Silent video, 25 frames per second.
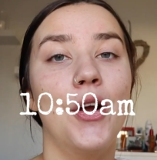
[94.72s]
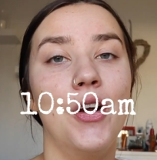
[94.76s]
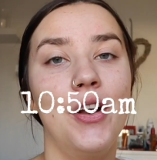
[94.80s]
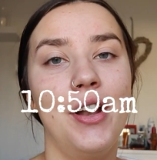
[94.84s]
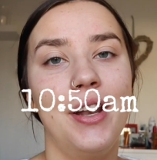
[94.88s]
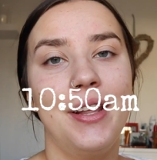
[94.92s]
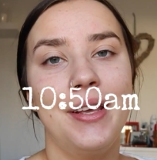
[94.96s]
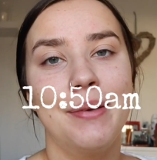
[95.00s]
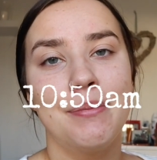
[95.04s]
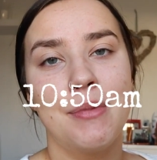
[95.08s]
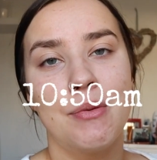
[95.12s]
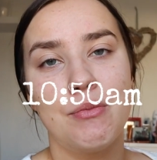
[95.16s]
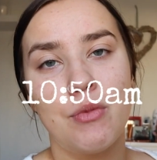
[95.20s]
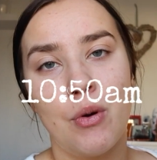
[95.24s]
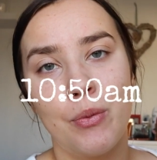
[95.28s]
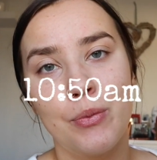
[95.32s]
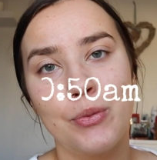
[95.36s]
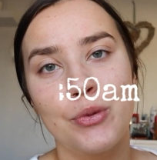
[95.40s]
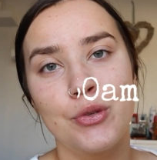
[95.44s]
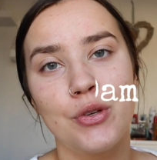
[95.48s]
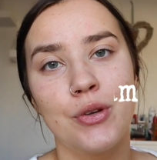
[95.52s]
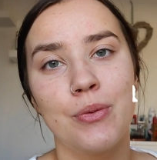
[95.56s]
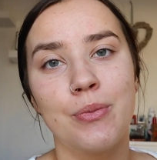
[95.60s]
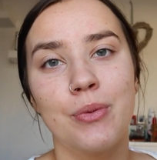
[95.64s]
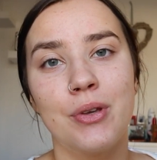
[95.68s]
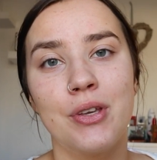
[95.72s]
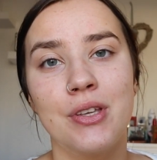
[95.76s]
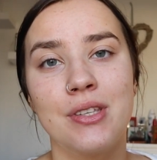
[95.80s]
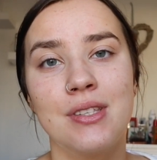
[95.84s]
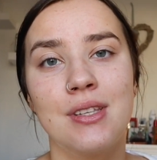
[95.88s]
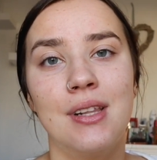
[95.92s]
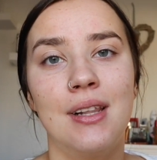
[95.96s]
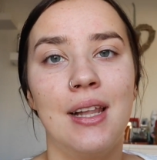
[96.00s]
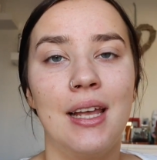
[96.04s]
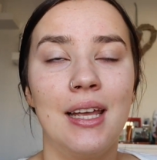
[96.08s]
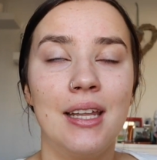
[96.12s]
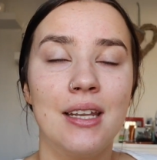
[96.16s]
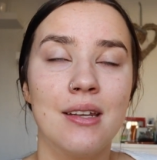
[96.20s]
currently in my mom's room because
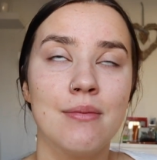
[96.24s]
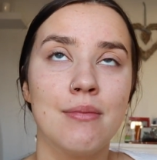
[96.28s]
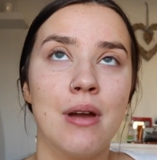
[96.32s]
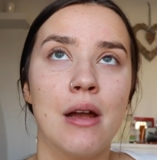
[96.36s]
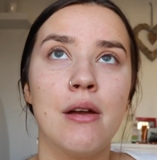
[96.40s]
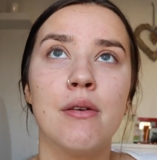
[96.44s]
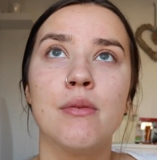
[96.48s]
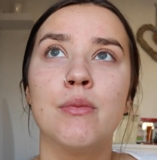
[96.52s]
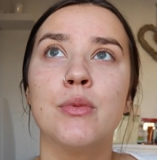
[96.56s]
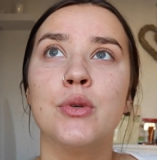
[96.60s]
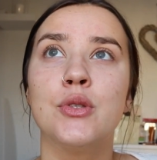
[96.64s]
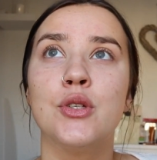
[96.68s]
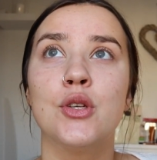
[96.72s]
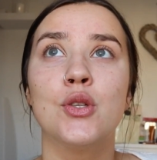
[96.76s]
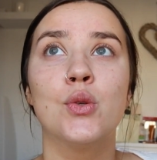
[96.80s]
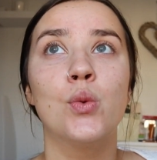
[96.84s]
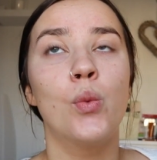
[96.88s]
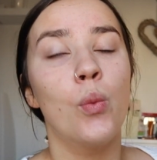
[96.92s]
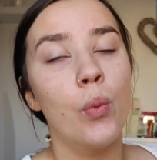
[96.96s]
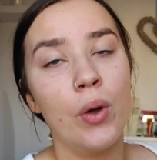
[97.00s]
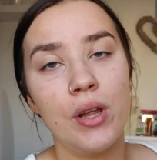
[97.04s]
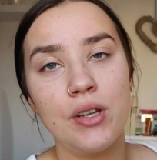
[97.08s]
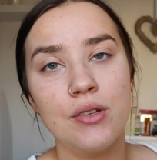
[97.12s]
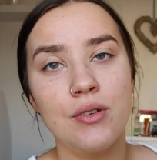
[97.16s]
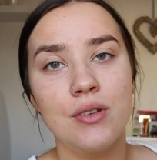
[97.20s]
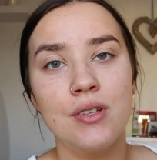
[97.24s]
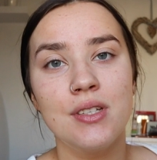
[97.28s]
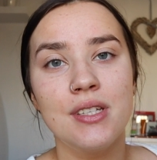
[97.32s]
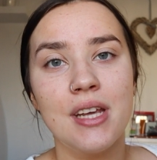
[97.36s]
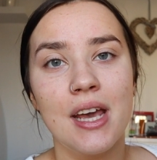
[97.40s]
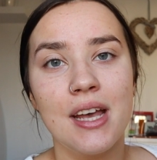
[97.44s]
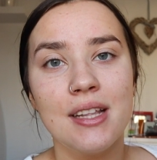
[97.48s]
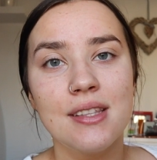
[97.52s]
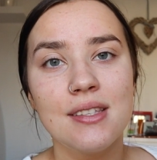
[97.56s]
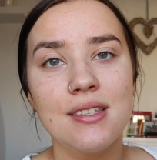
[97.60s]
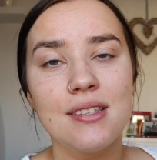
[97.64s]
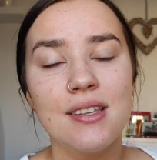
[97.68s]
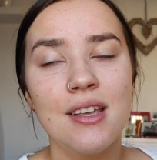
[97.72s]
the lighting in my room was just way too
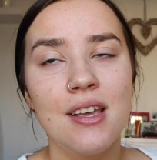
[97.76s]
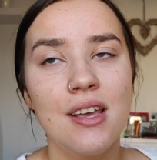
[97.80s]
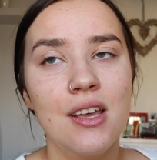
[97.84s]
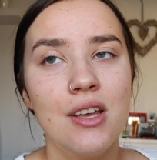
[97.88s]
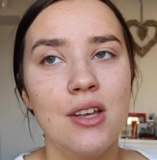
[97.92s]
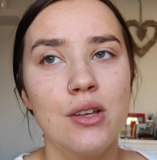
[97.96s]
intense.